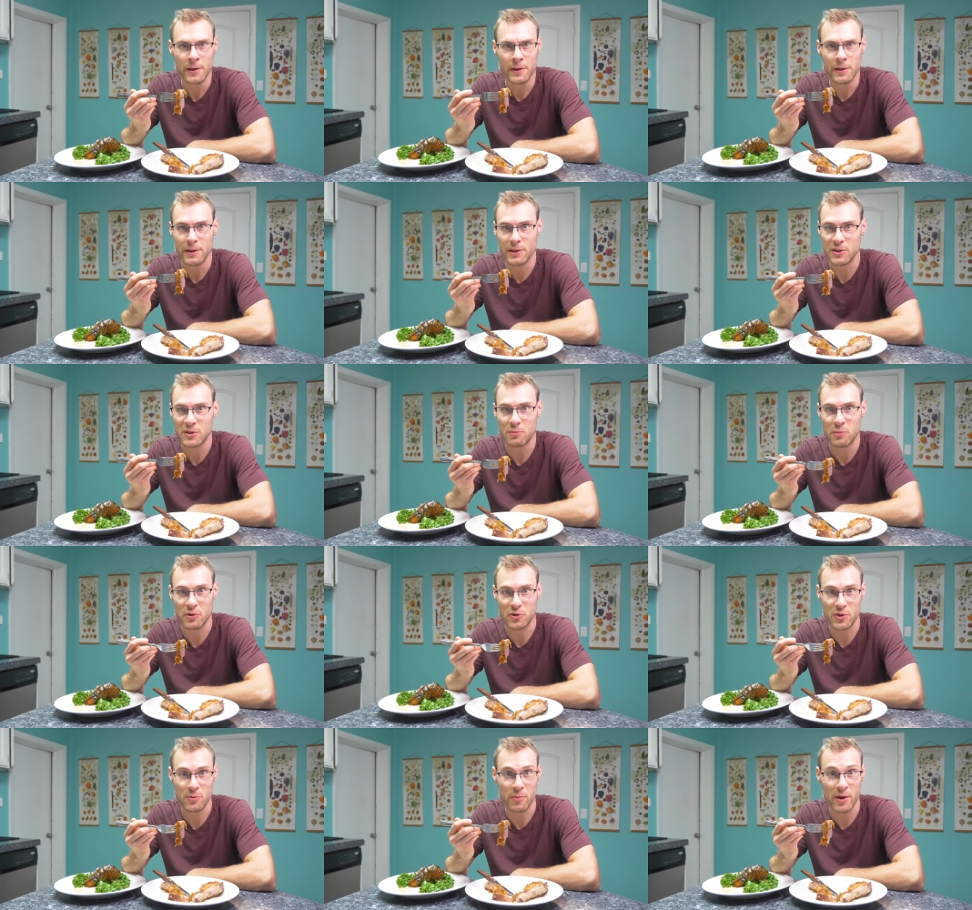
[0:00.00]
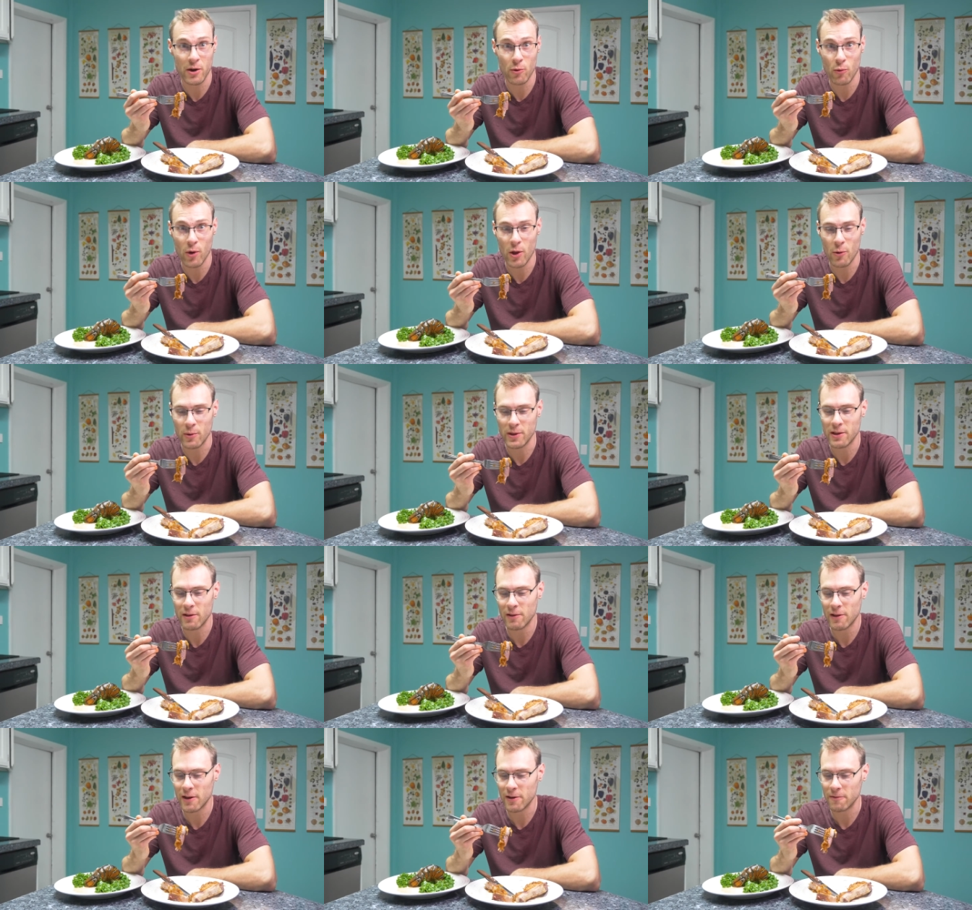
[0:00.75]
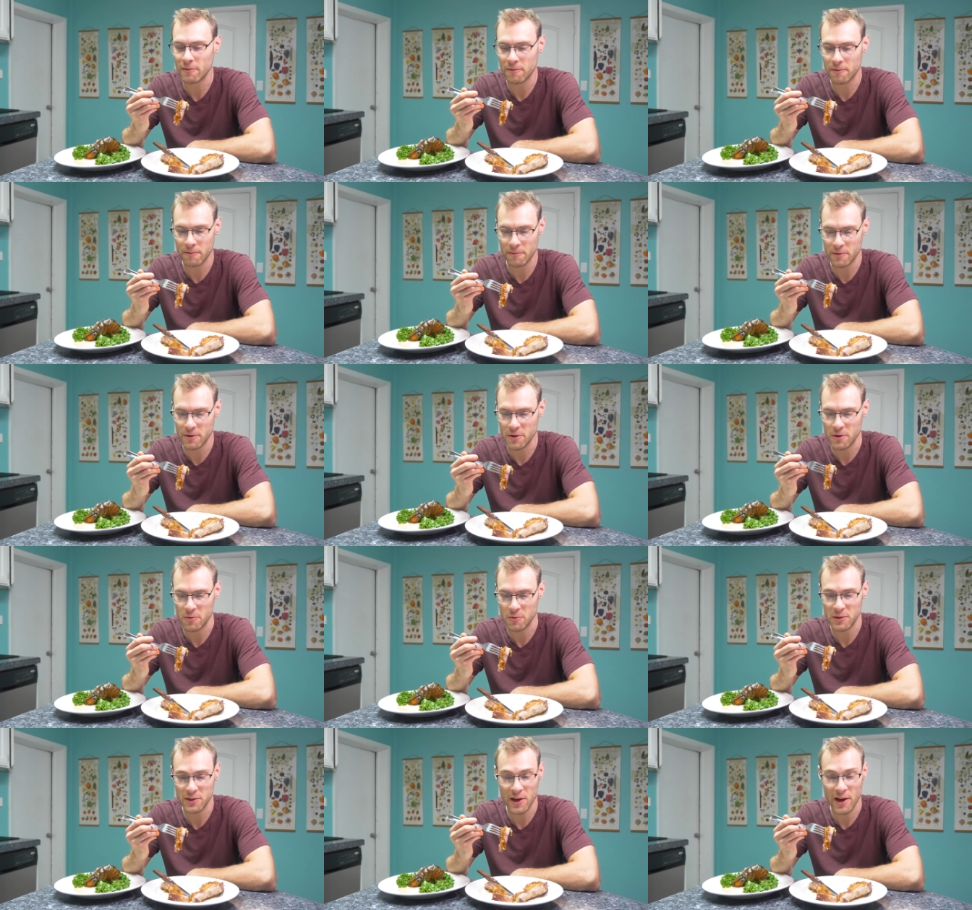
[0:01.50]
is supposed to pair well with a lot of fruits,